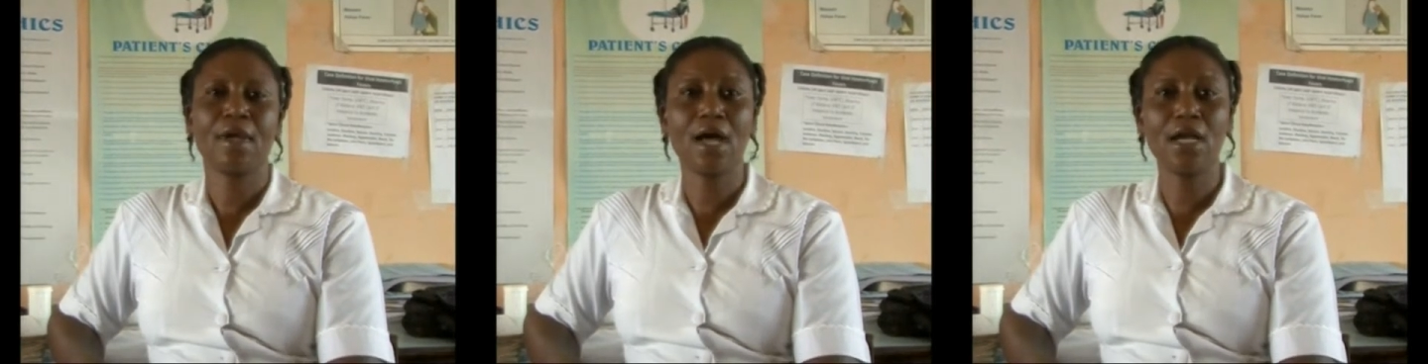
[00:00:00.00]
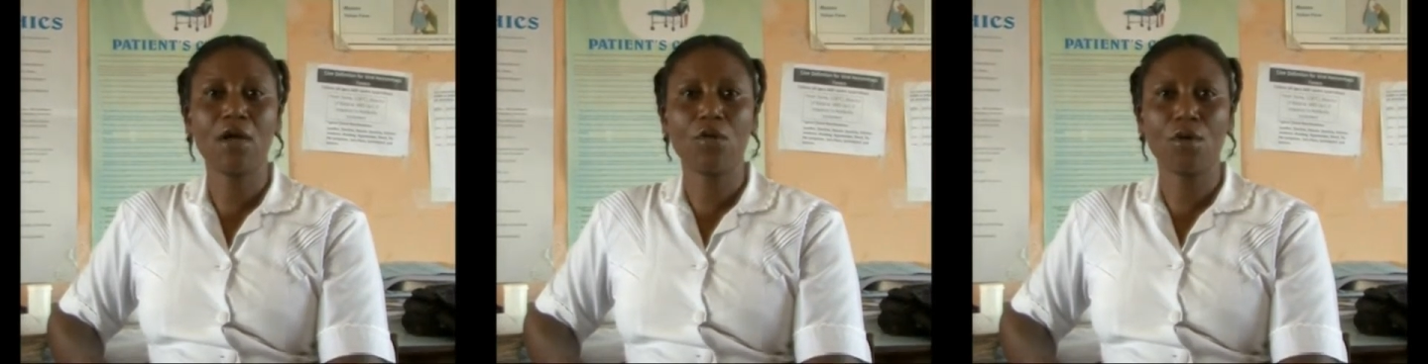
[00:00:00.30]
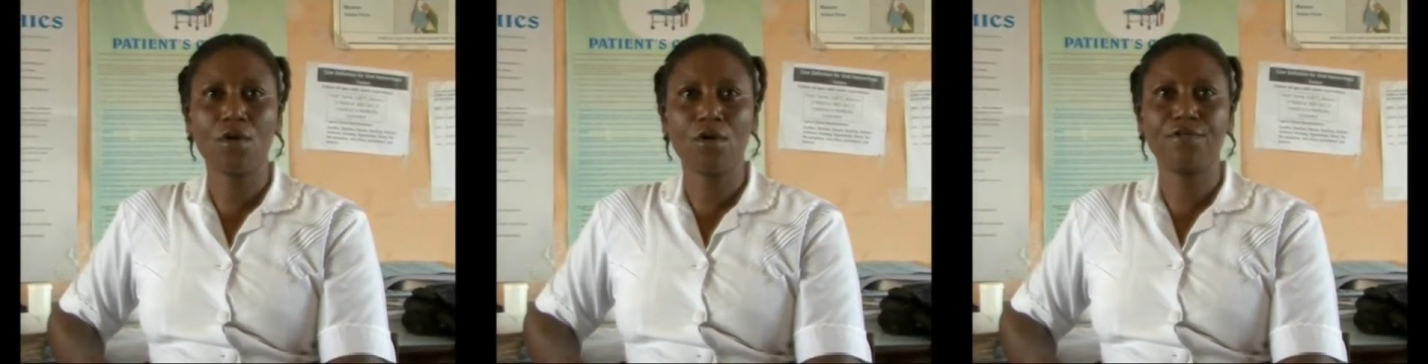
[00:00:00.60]
I had a
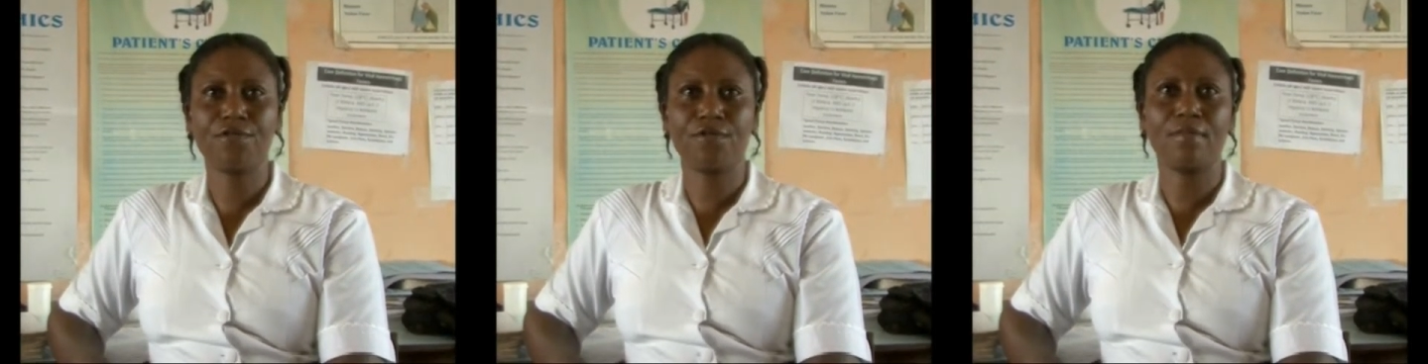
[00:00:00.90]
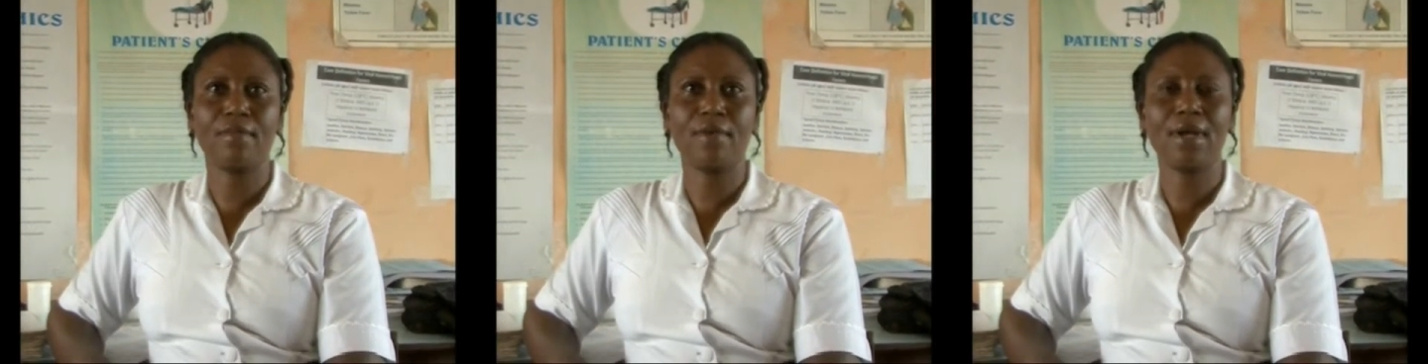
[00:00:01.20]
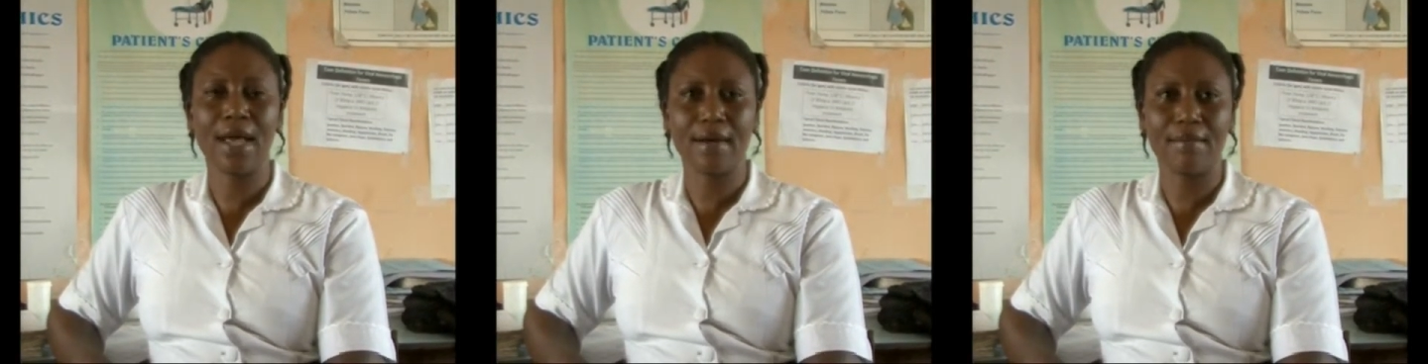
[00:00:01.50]
call from
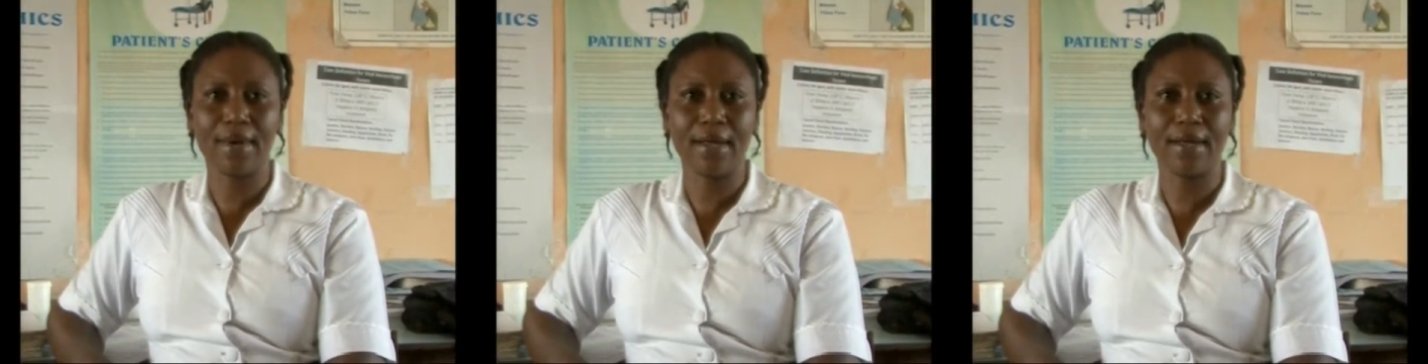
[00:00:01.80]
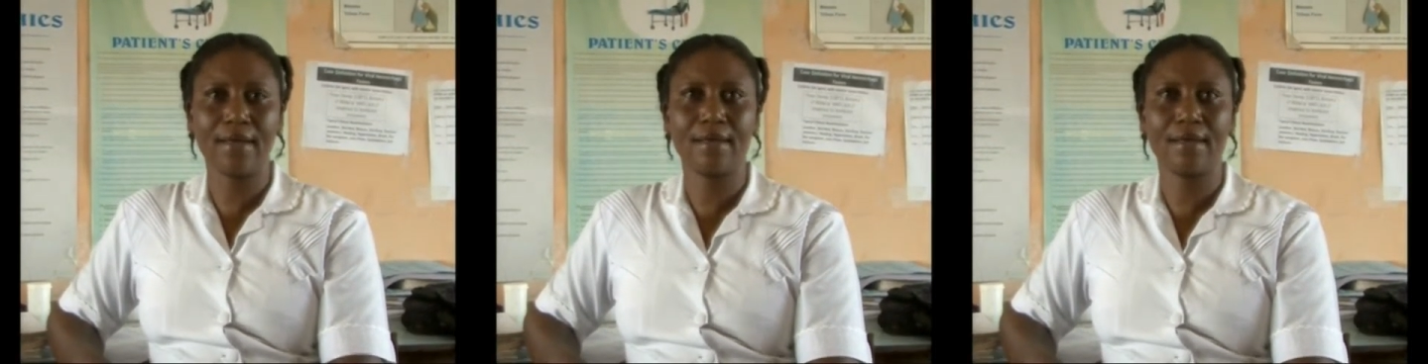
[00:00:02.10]
Larbanga